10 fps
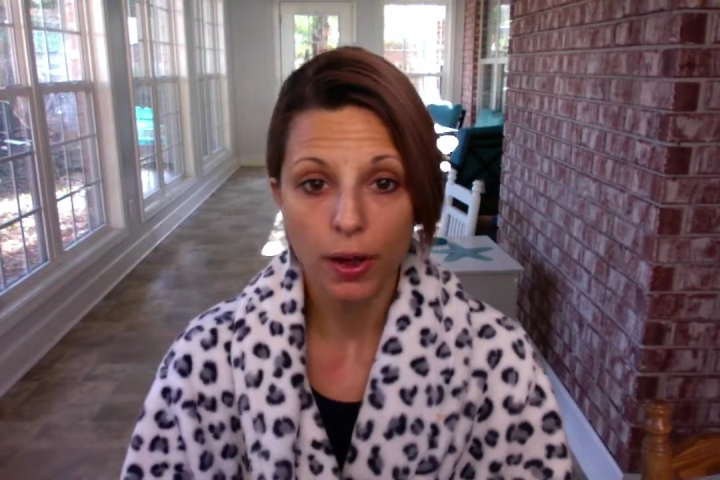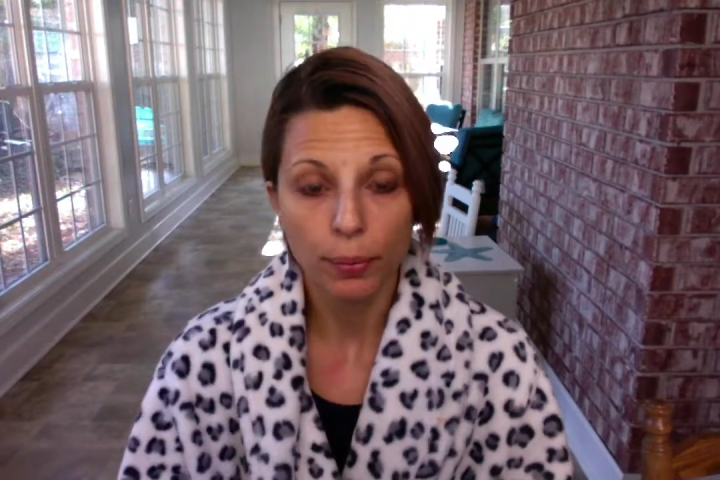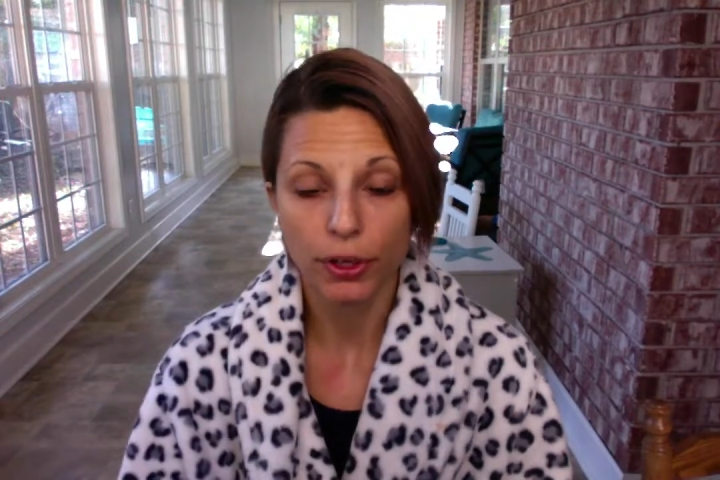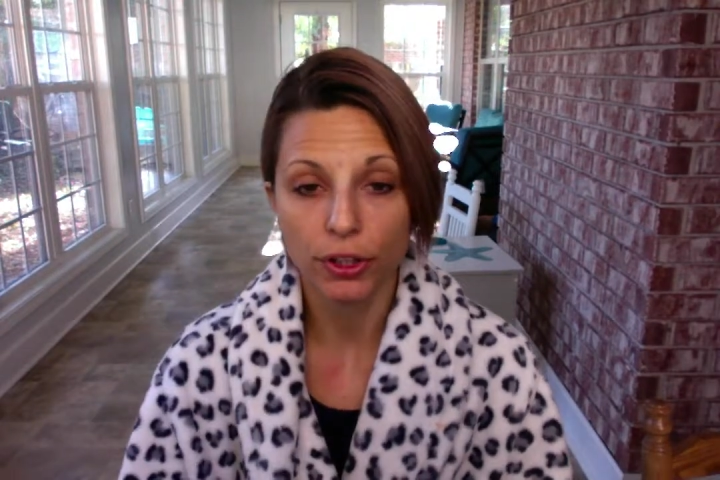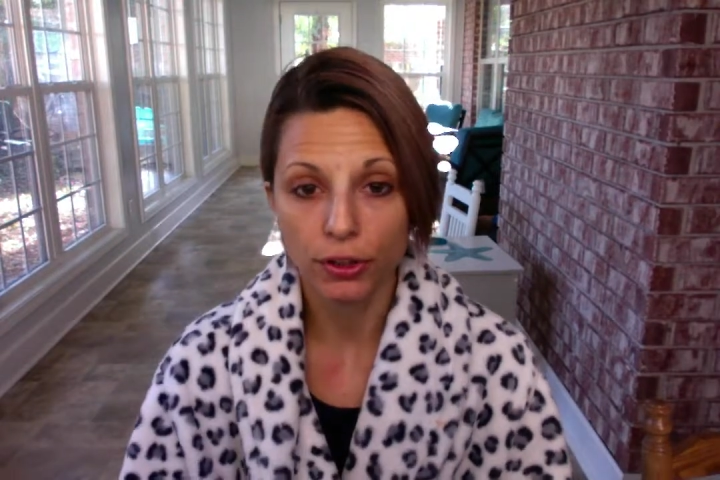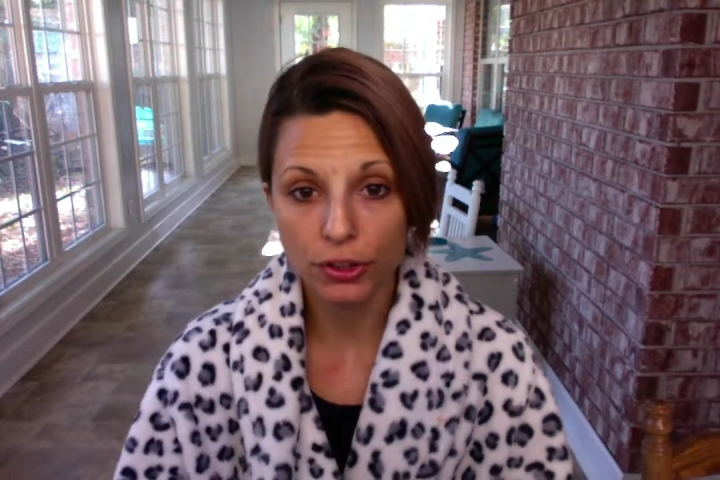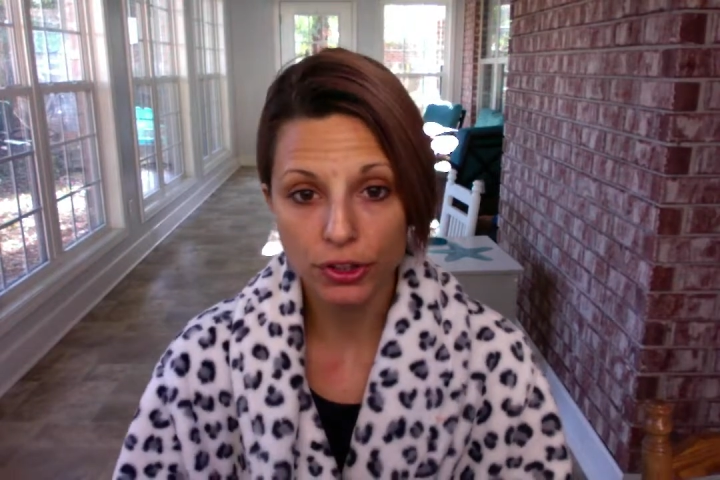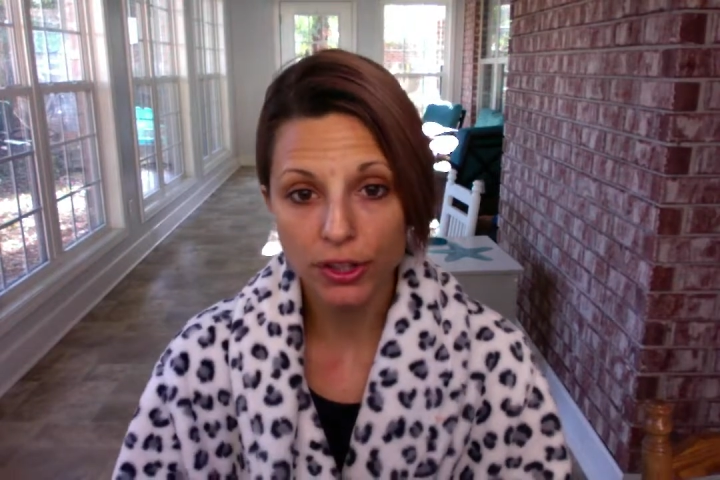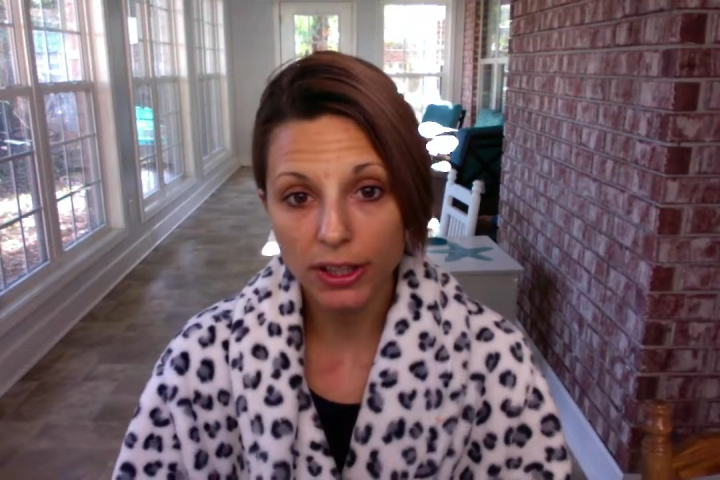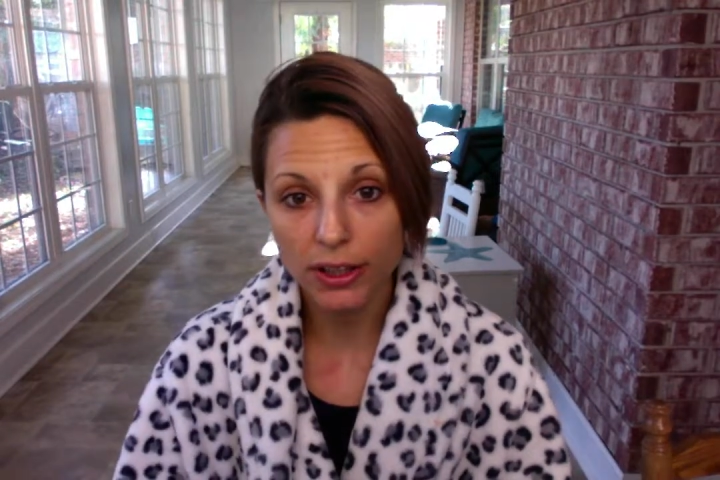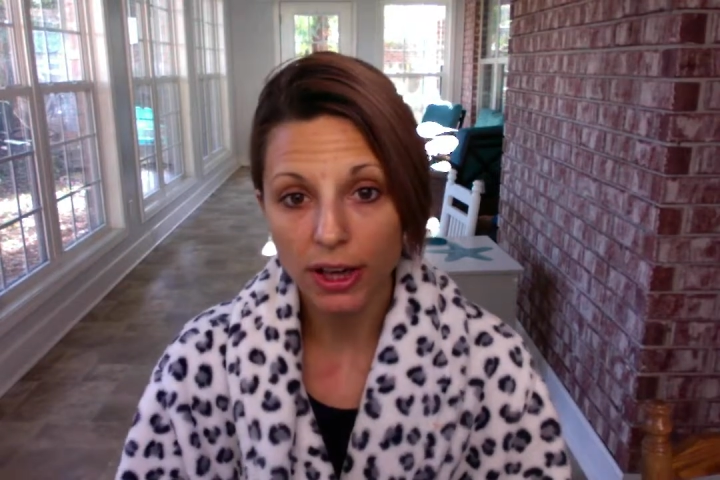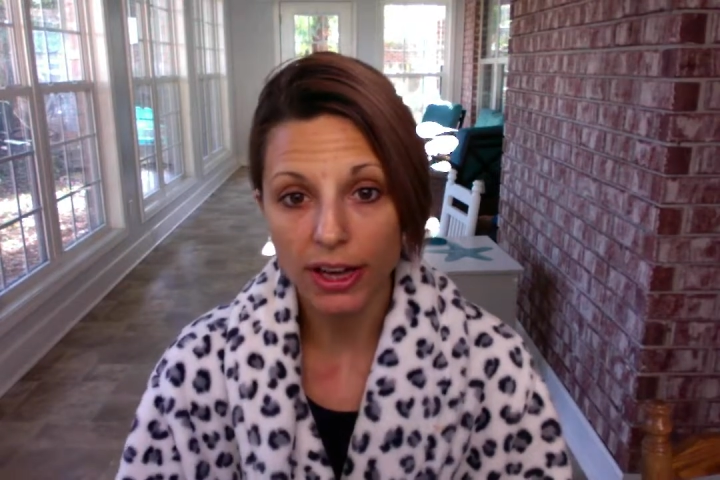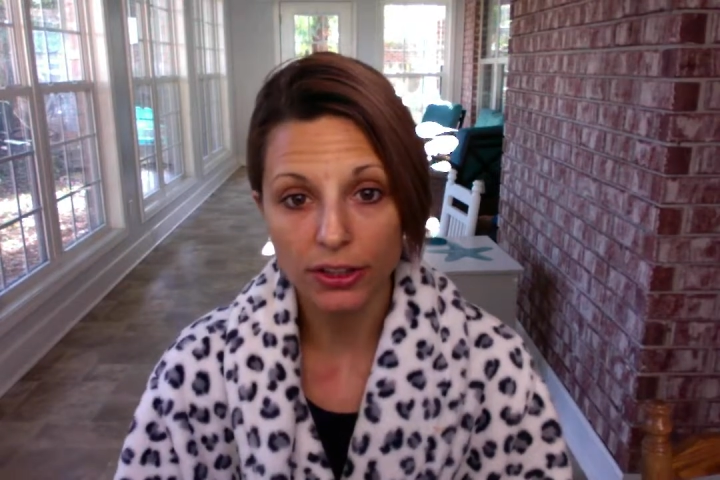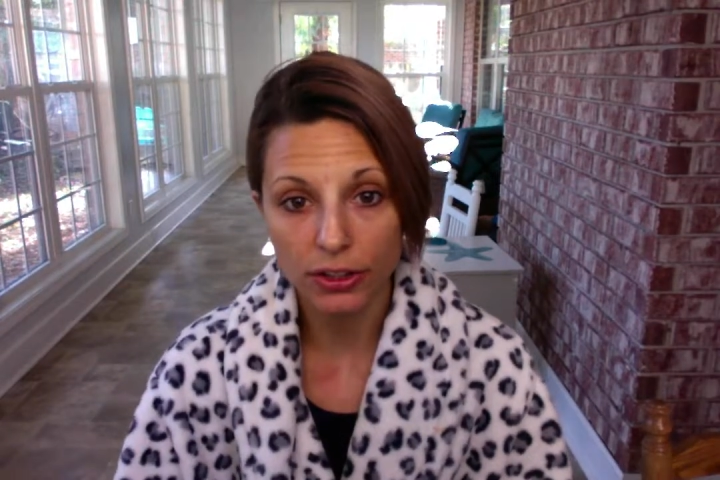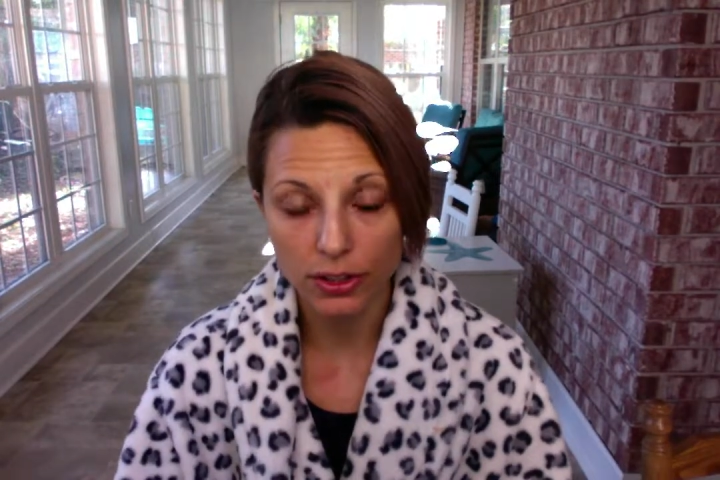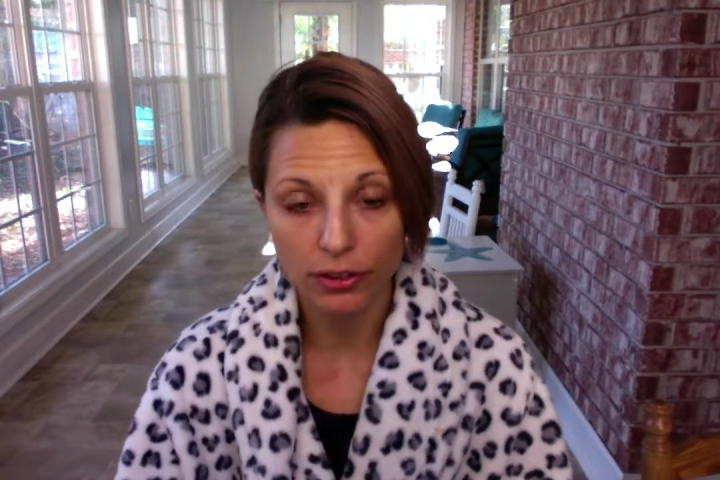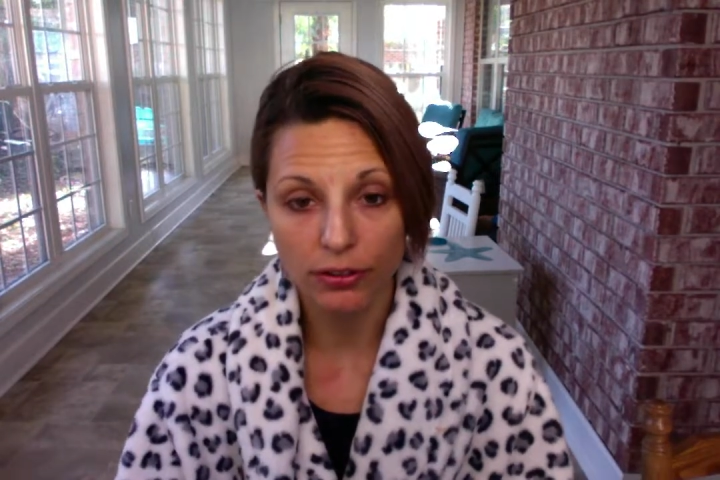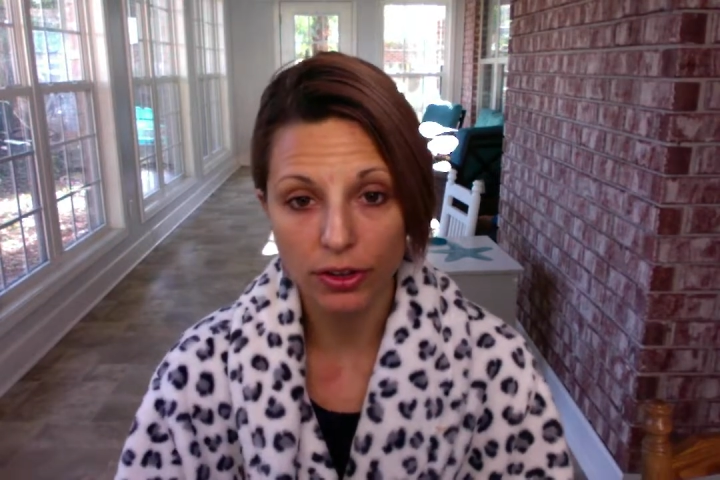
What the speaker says: but usually I feel